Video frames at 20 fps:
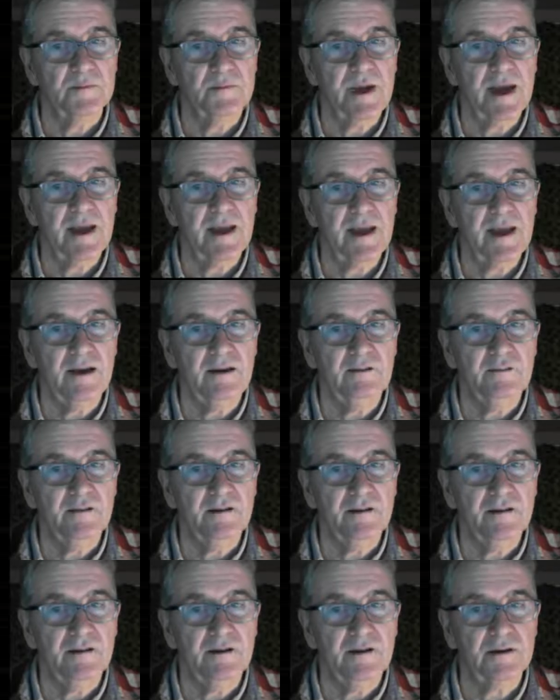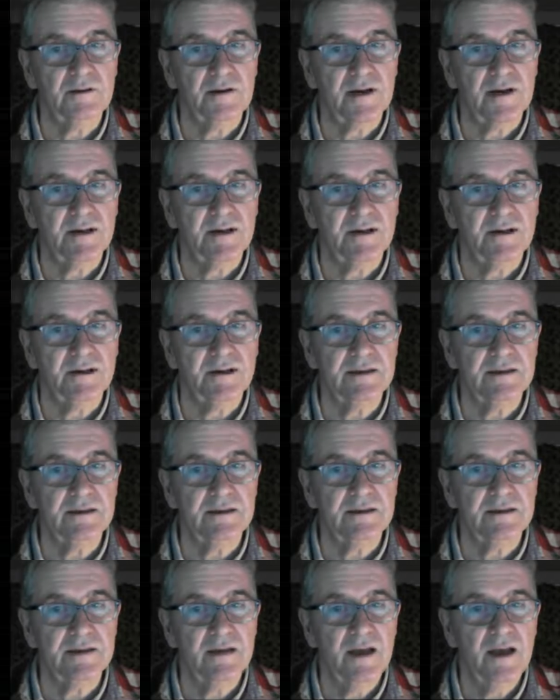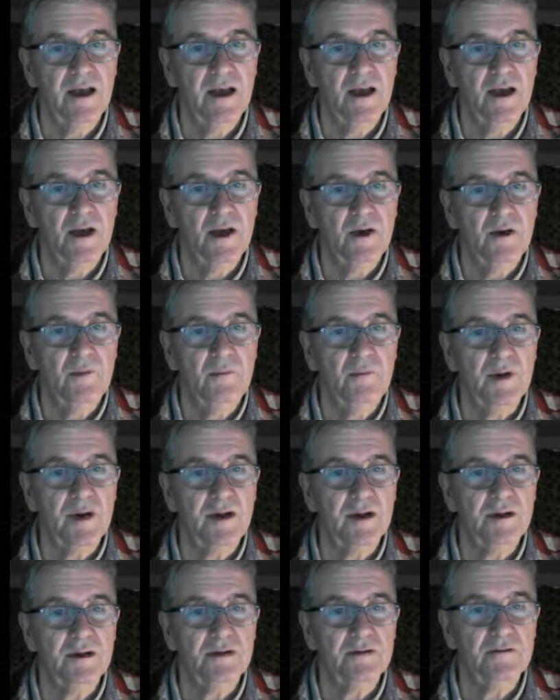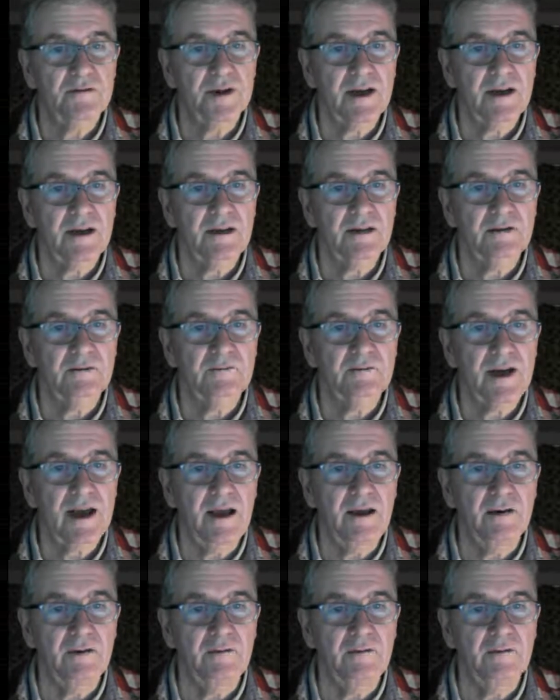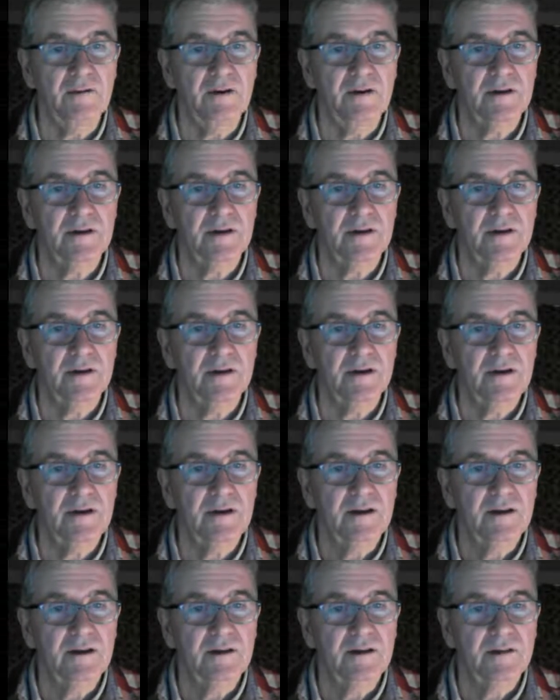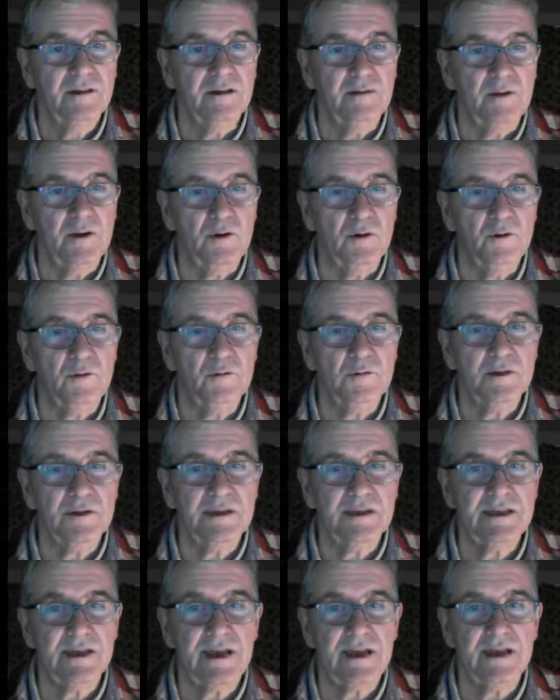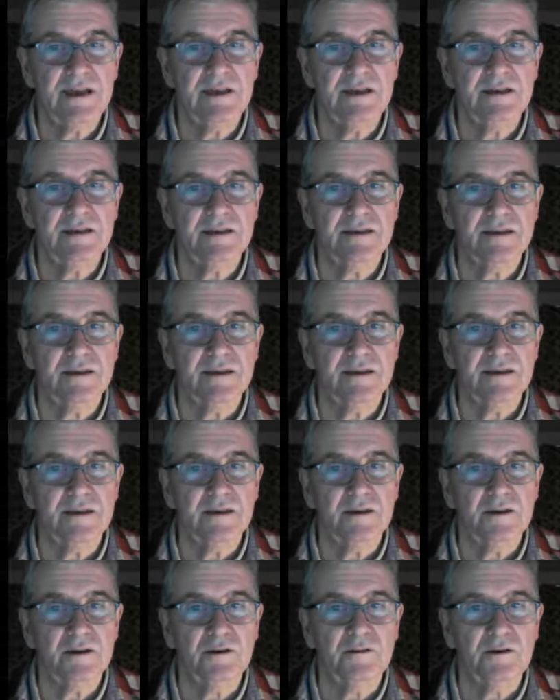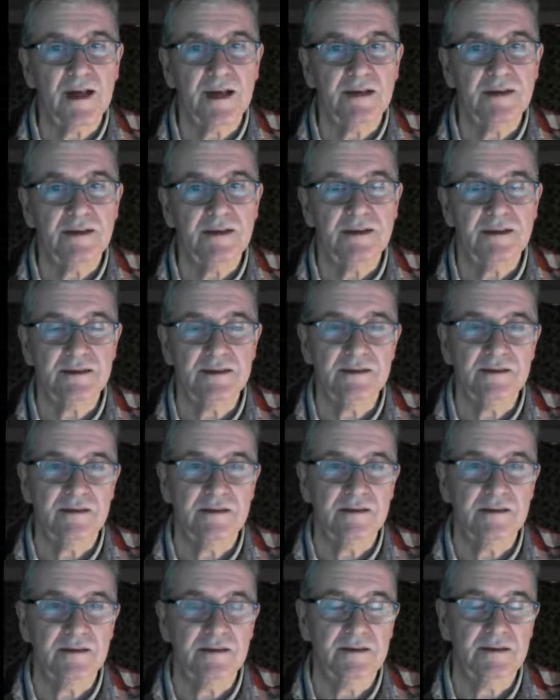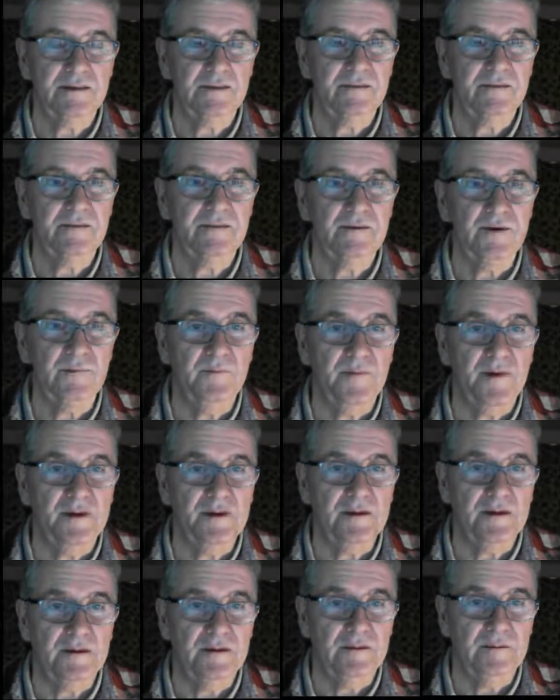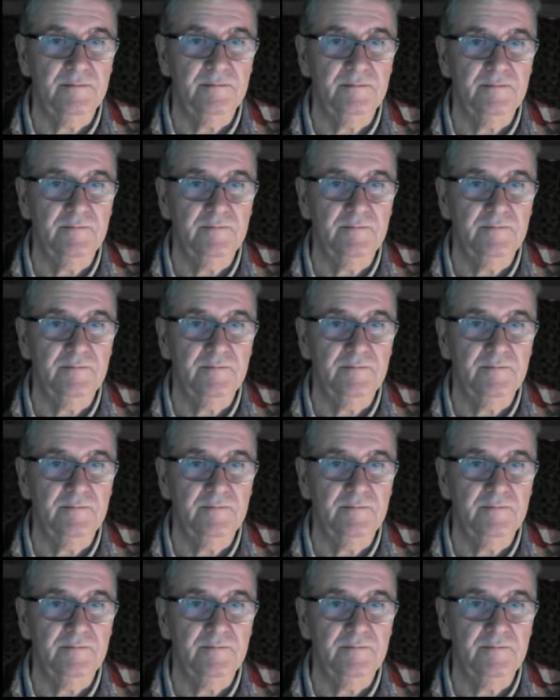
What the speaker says: back out to the correct distance, but I can drag it around so it always stays the correct distance from the Sun.